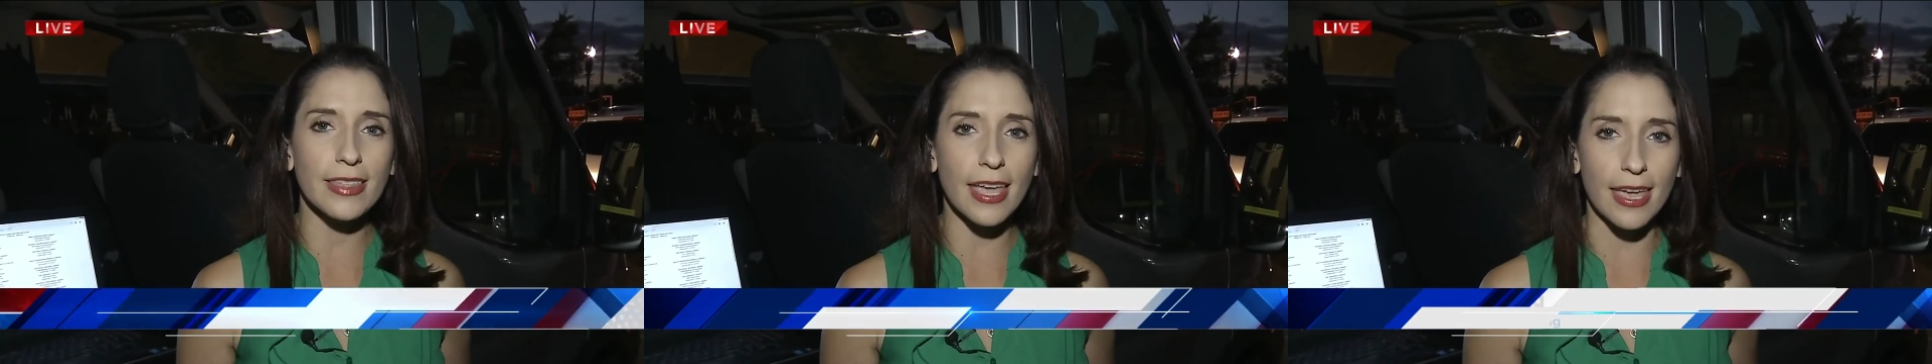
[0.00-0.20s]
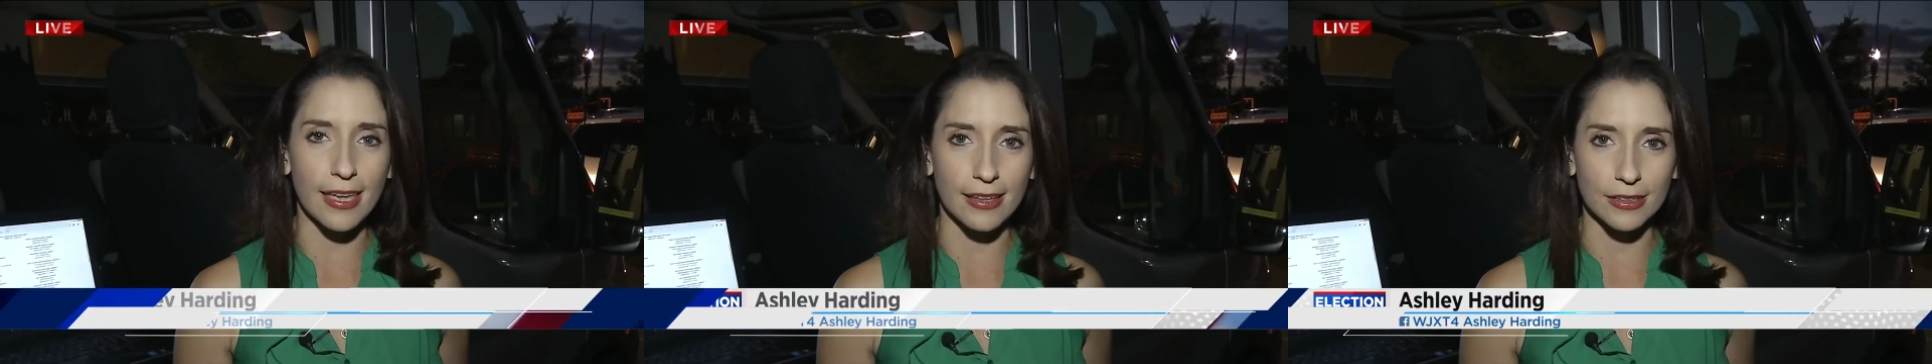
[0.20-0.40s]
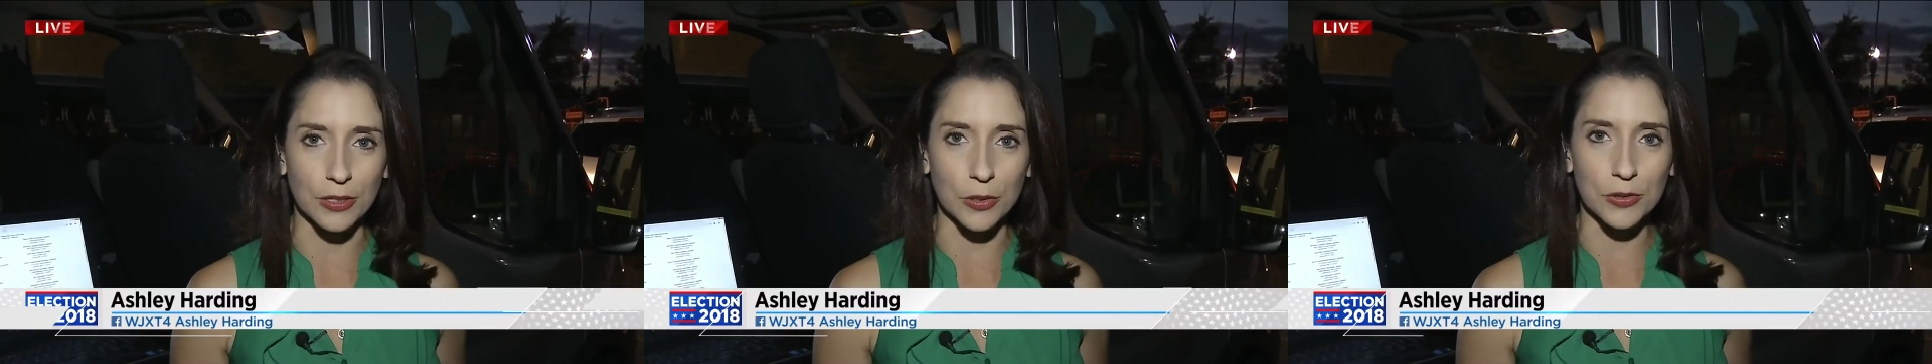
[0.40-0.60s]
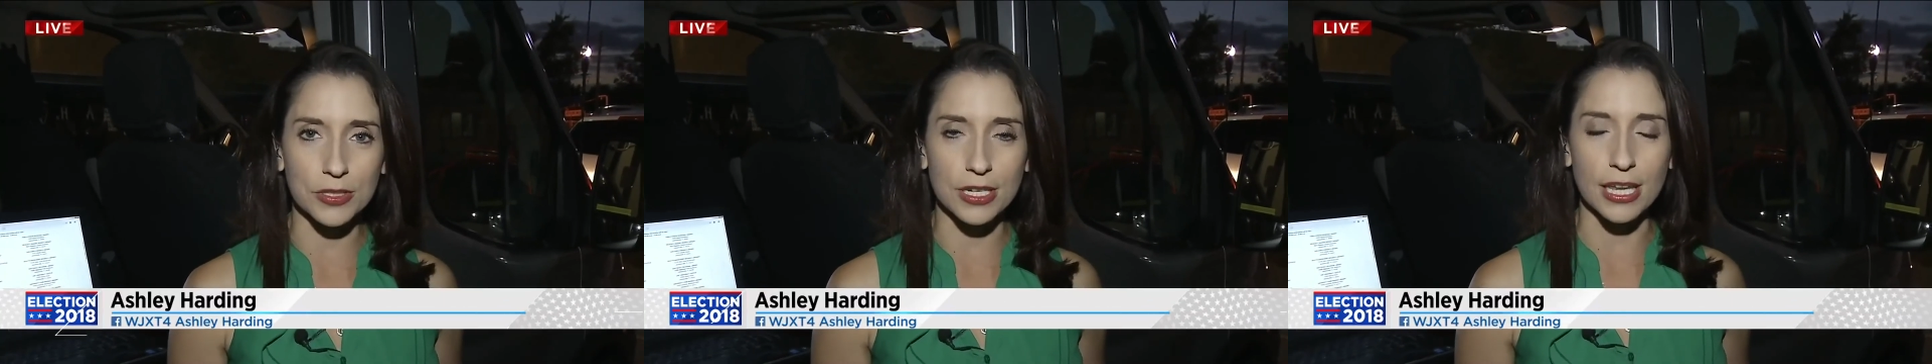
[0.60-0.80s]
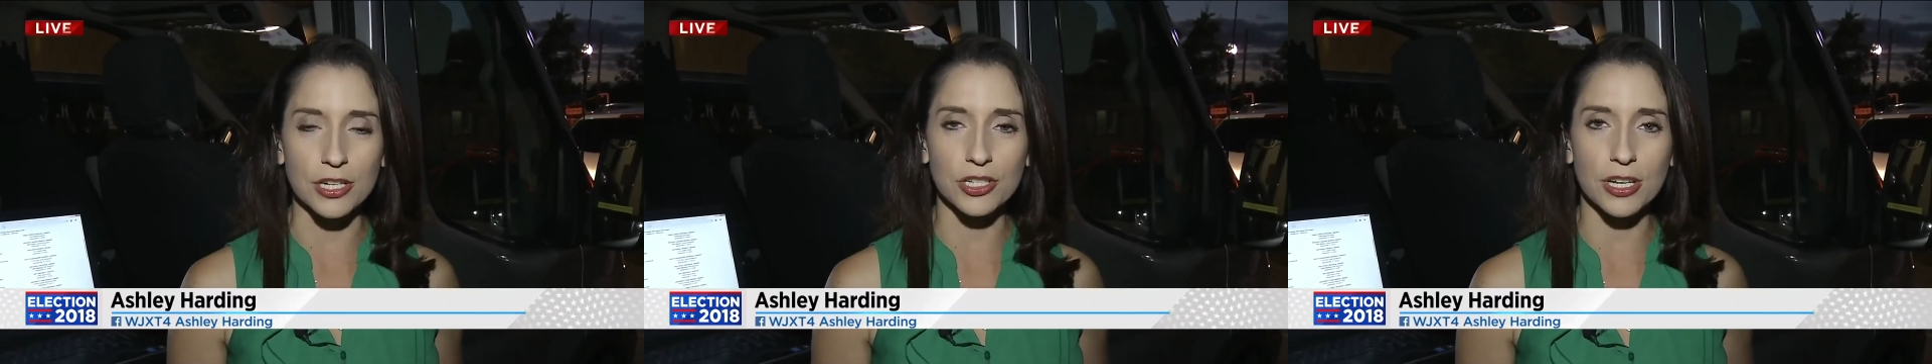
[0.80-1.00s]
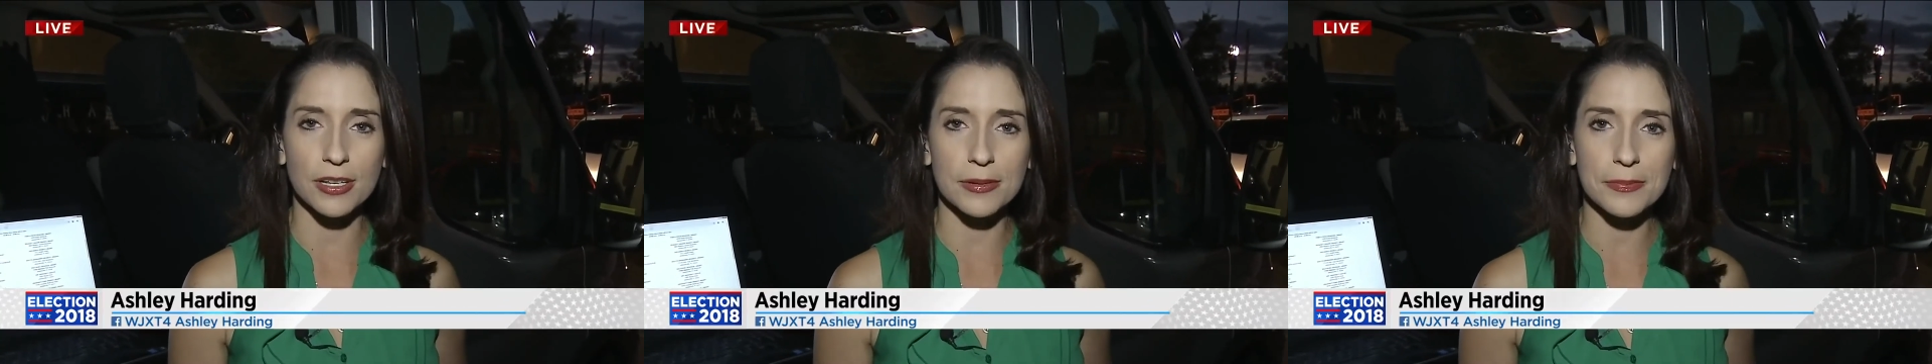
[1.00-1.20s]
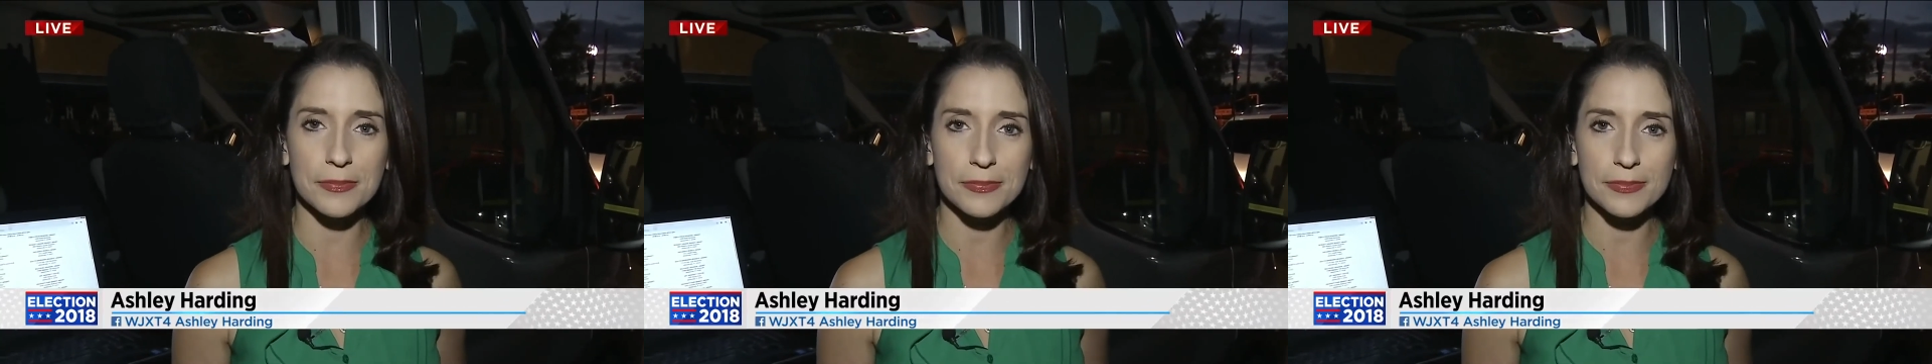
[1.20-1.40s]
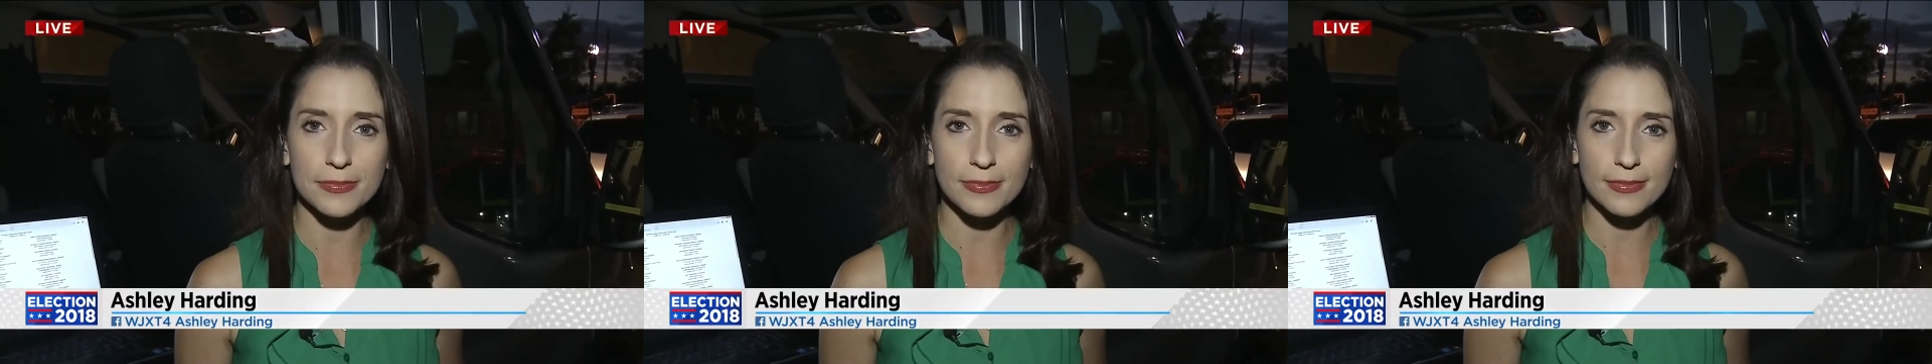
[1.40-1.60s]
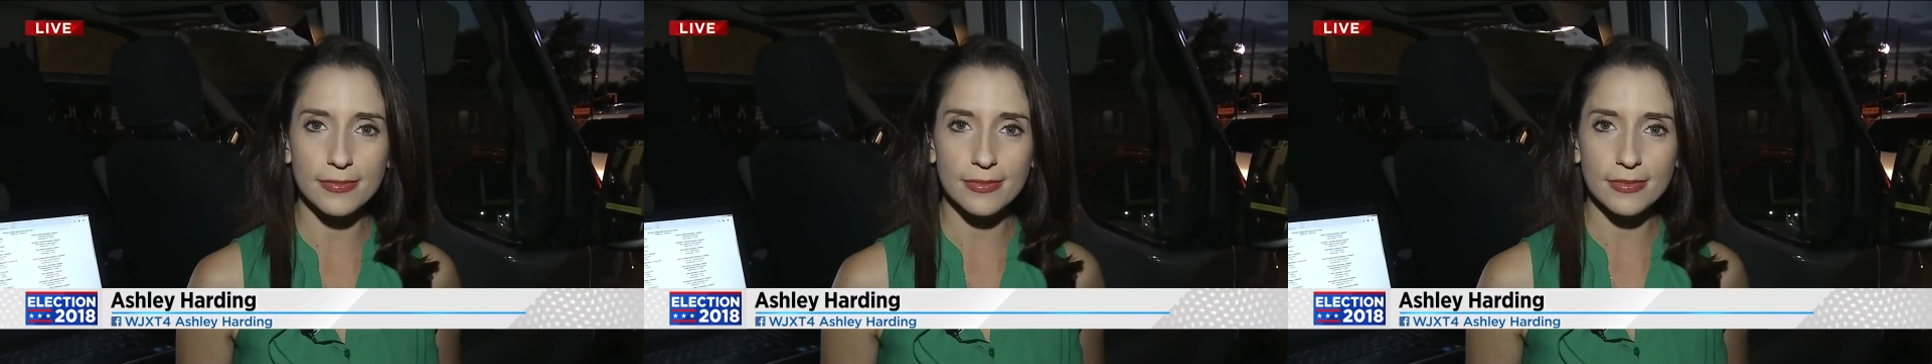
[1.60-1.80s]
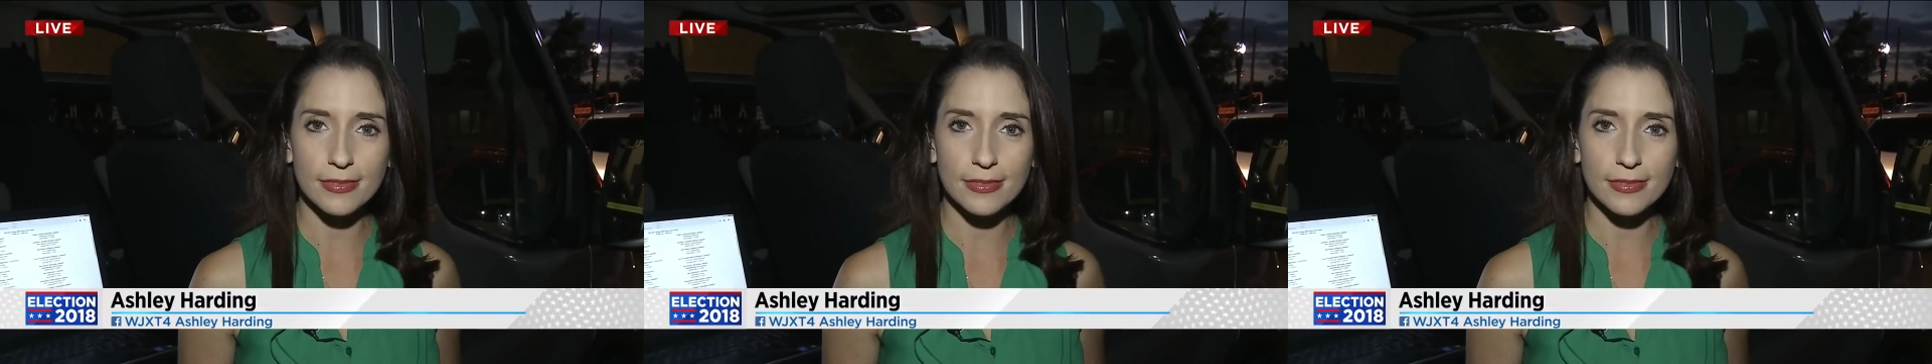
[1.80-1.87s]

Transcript: the local station. Yeah.